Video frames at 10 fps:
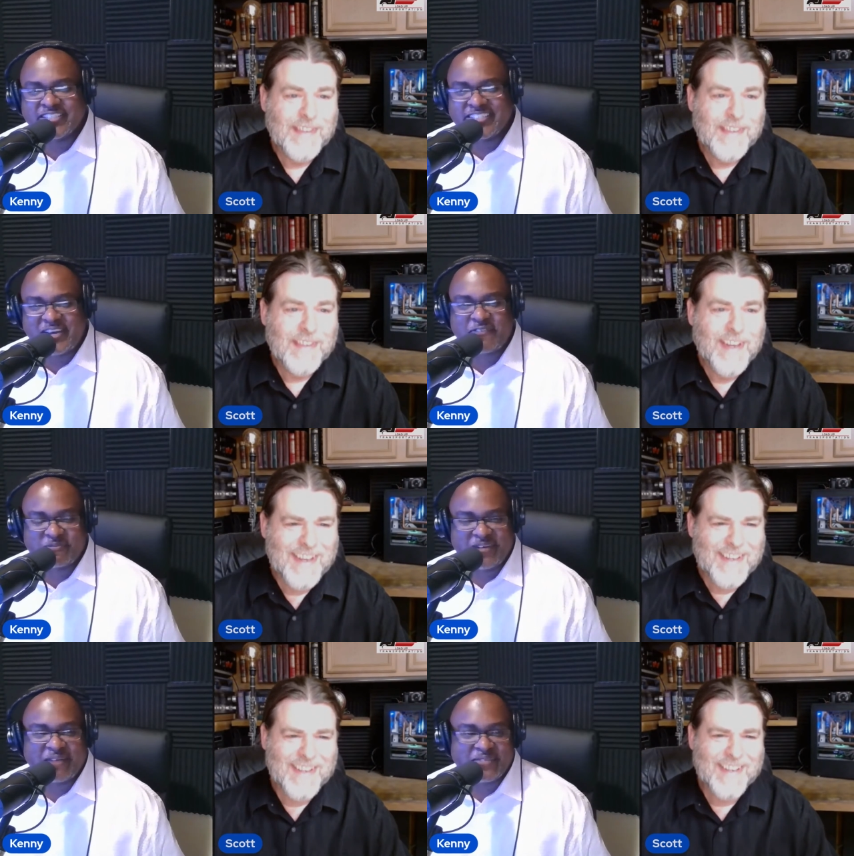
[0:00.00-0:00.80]
Speaker 1: little
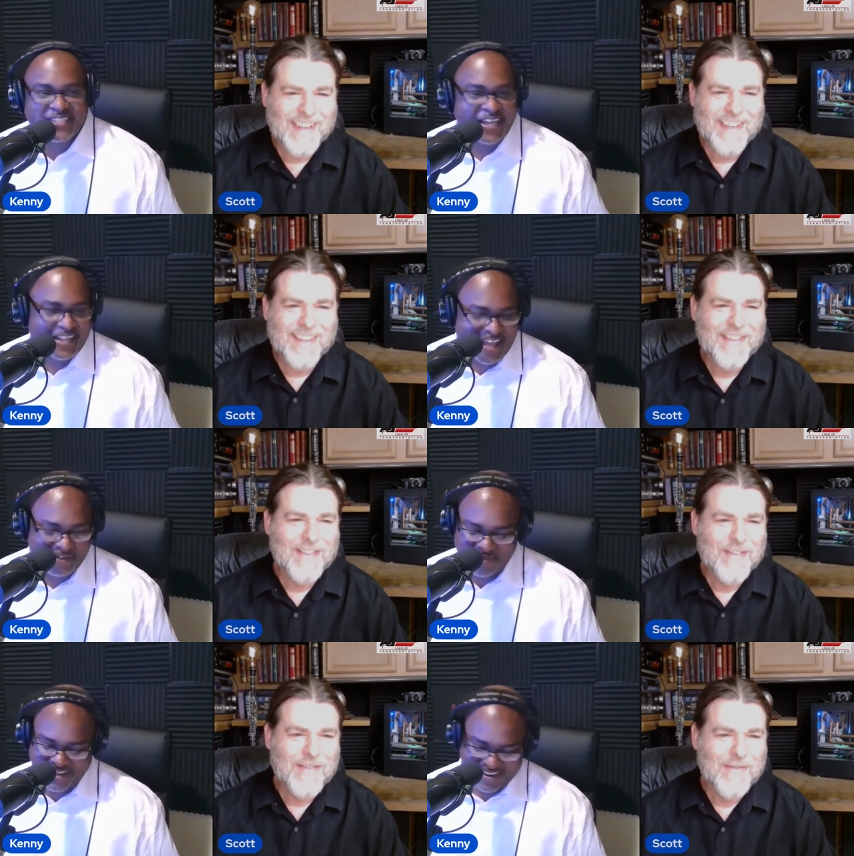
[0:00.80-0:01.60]
different, but I'm excited.
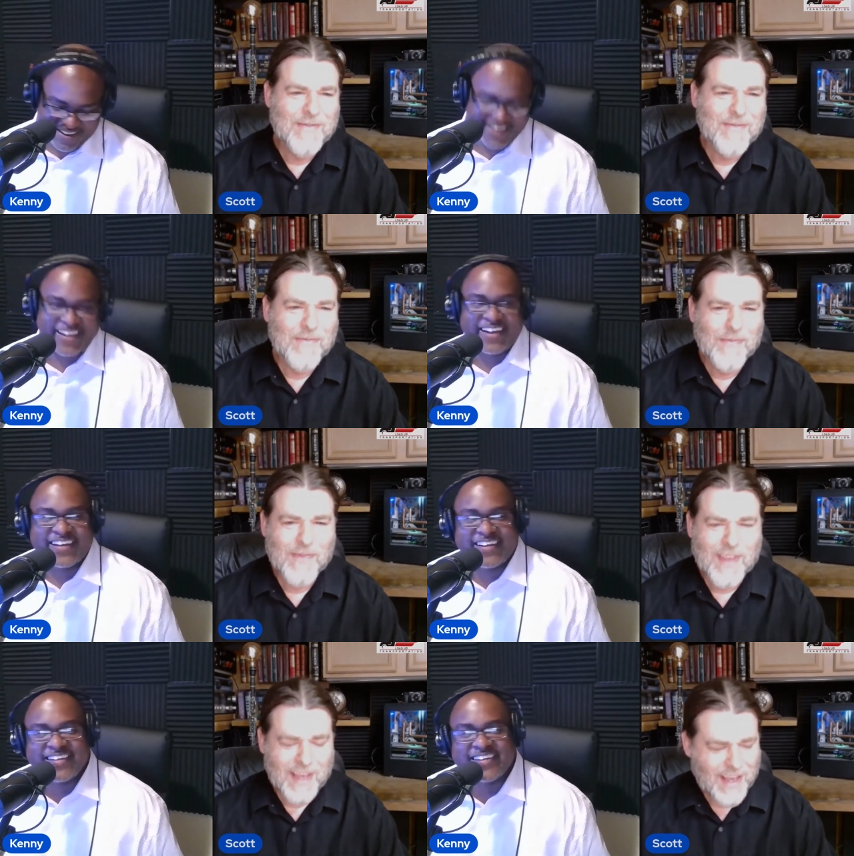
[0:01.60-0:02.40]
Glad to be here.
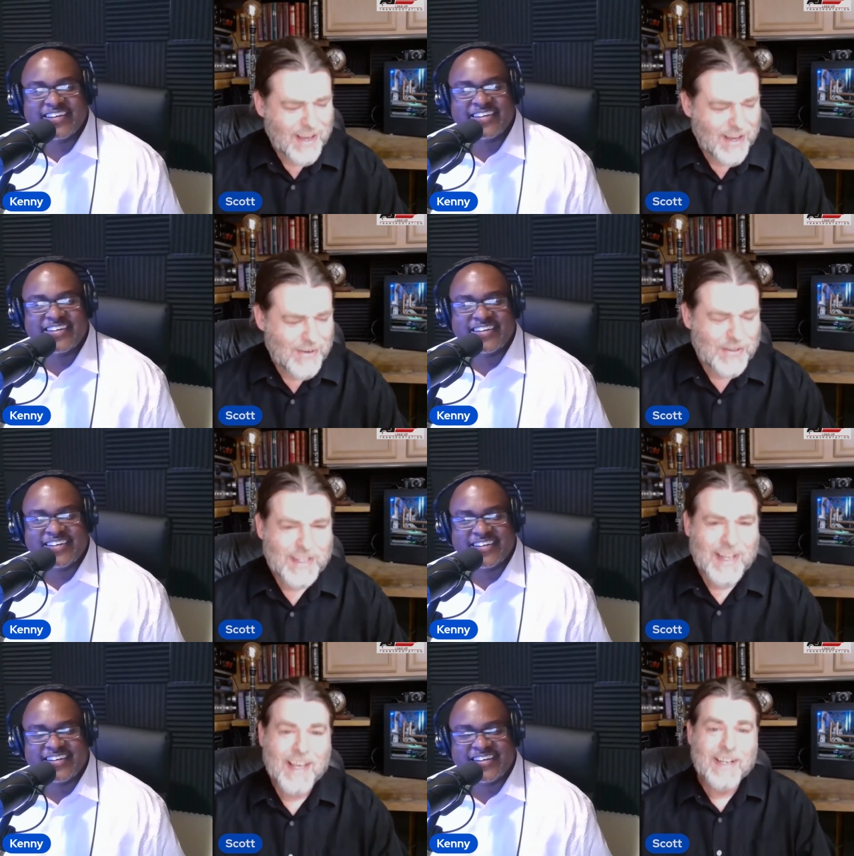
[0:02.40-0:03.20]

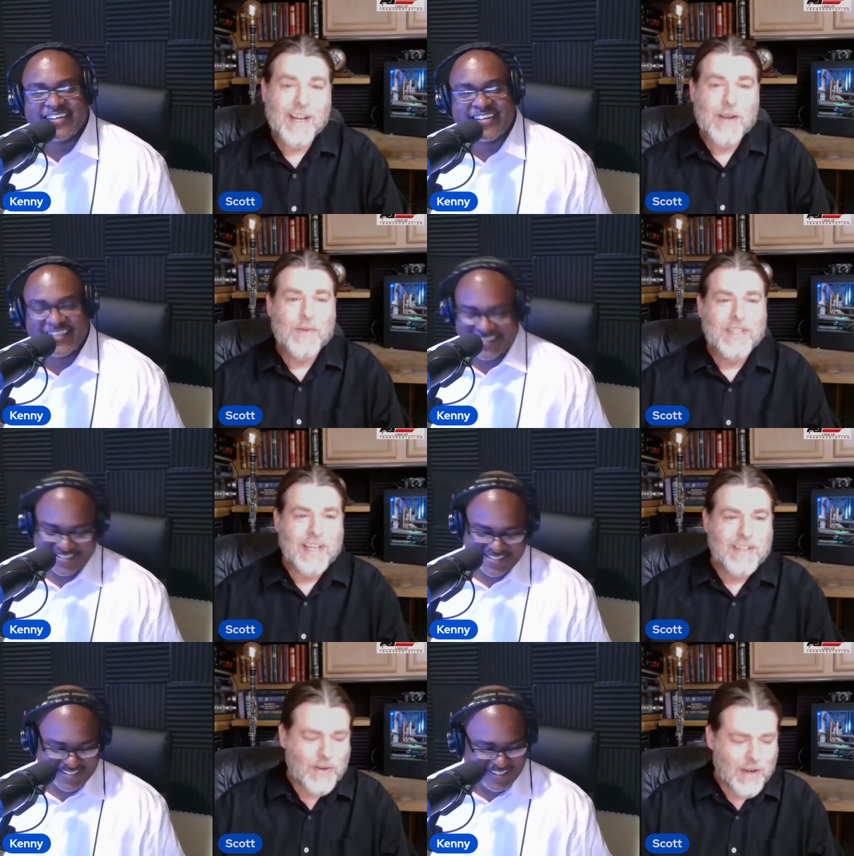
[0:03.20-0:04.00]
Speaker 2: Understand. And I
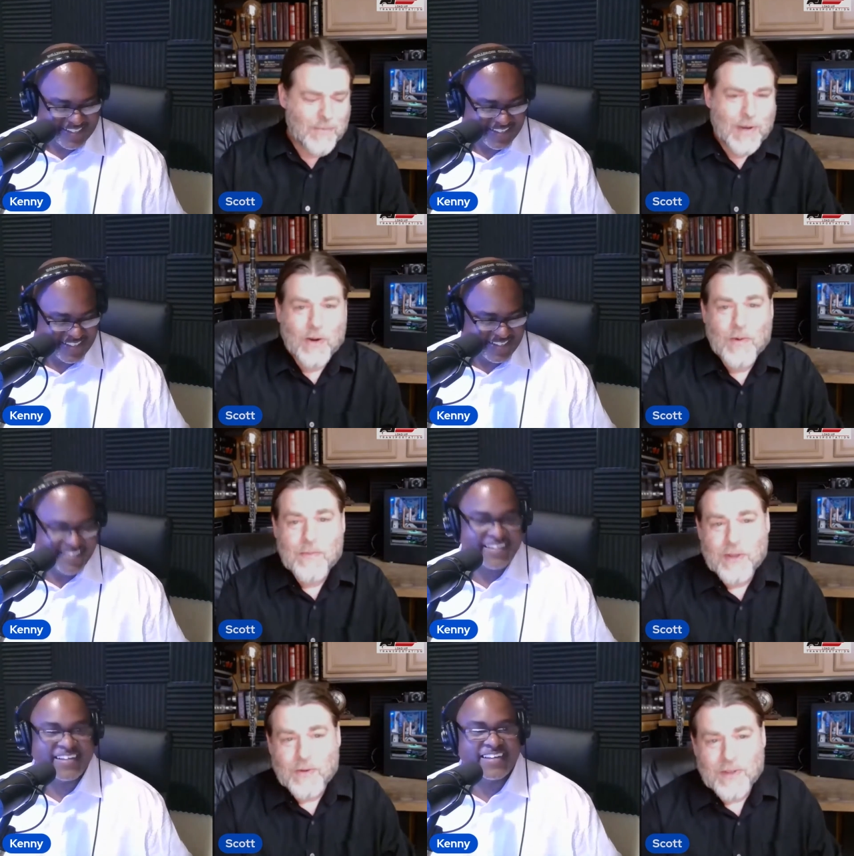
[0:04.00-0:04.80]
appreciate you uh, bearing
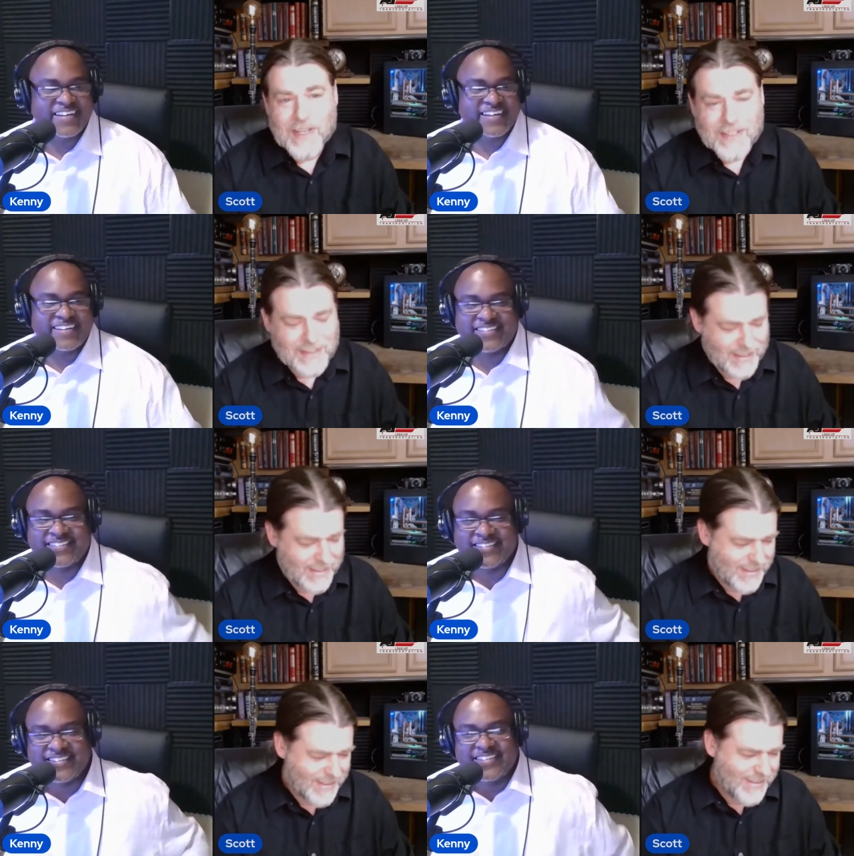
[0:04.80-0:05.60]
with me through this.
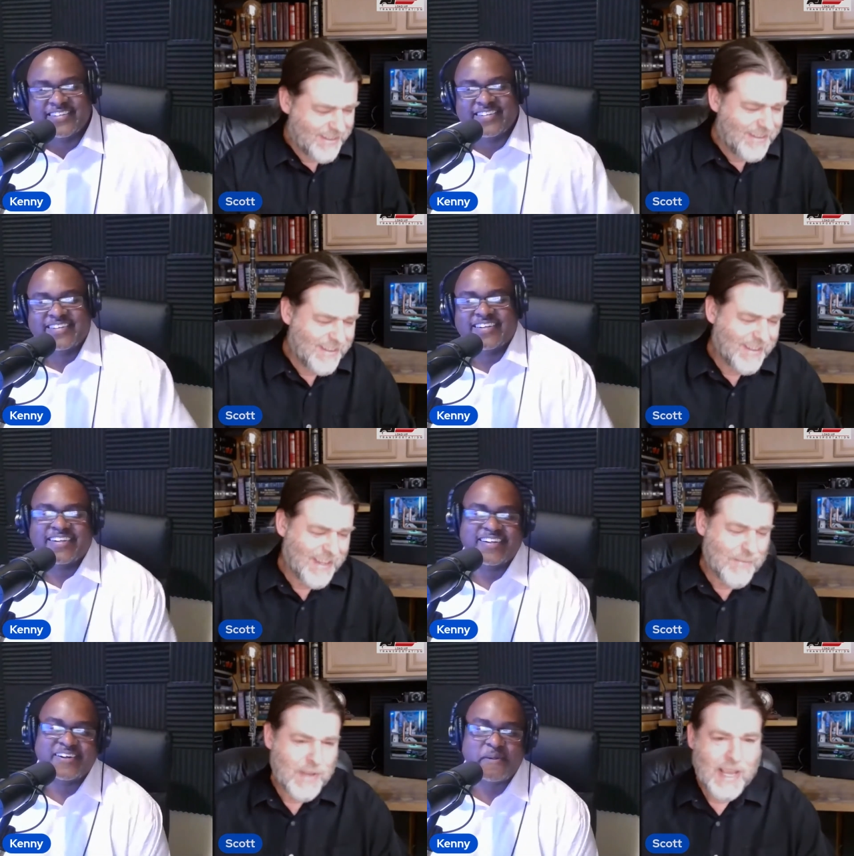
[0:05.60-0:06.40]

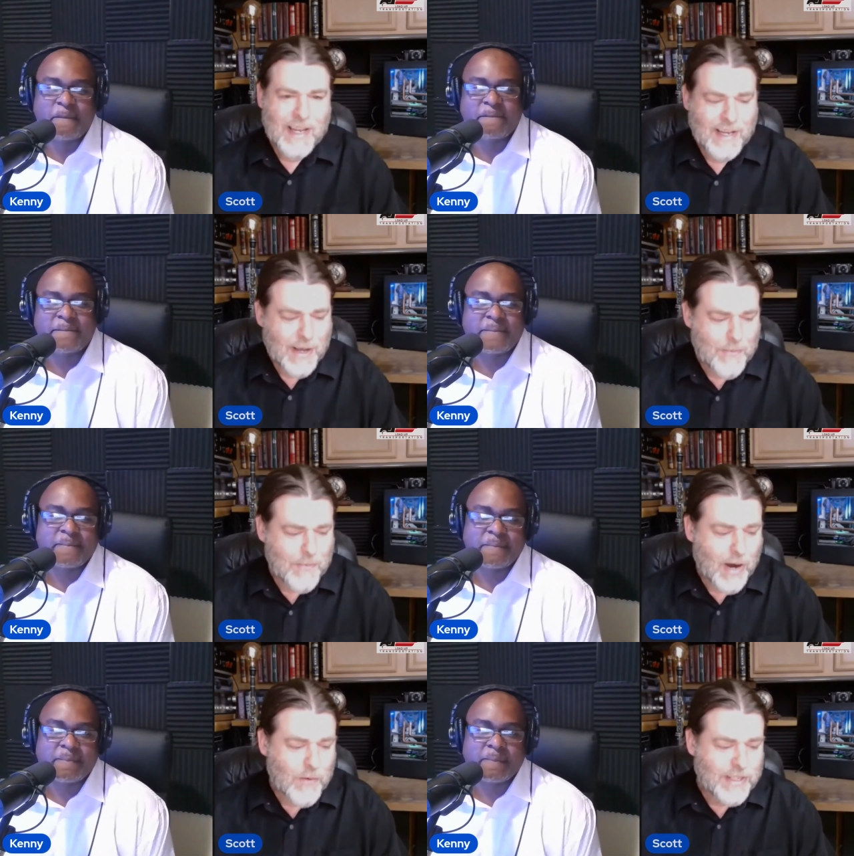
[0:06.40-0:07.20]
Yep.
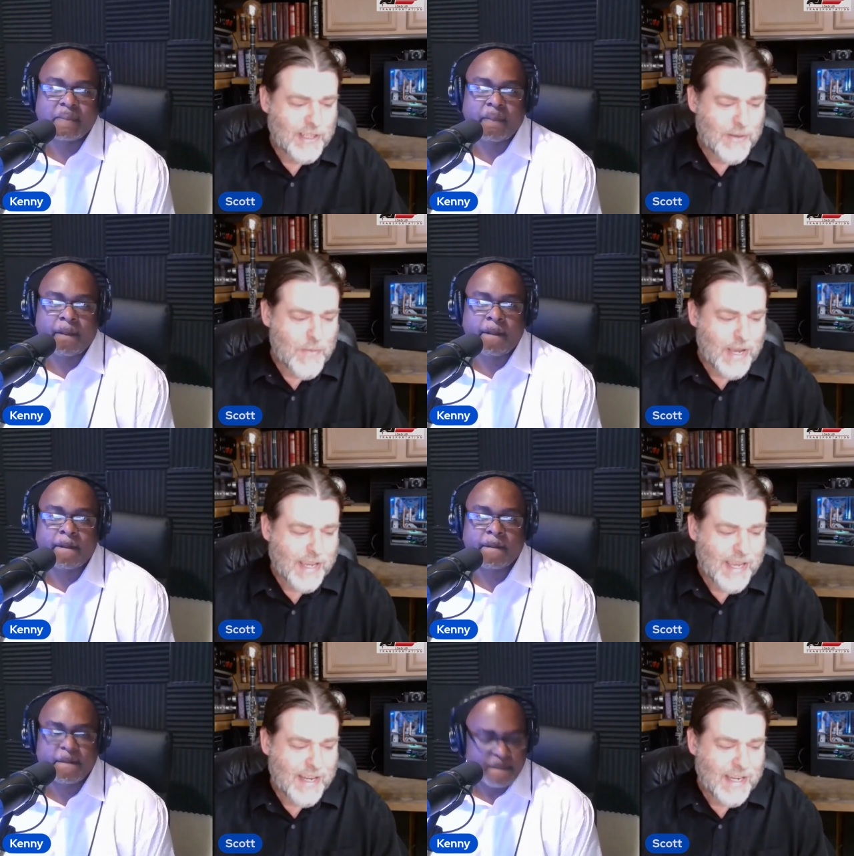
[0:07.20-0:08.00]
Now, I recently
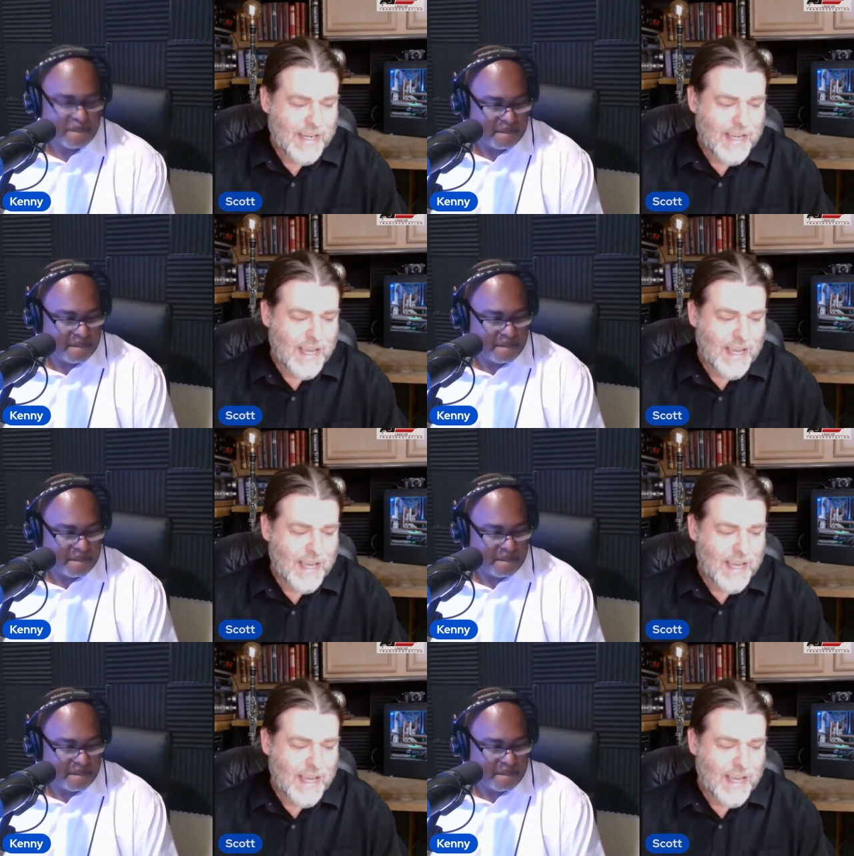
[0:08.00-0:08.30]
met Kenny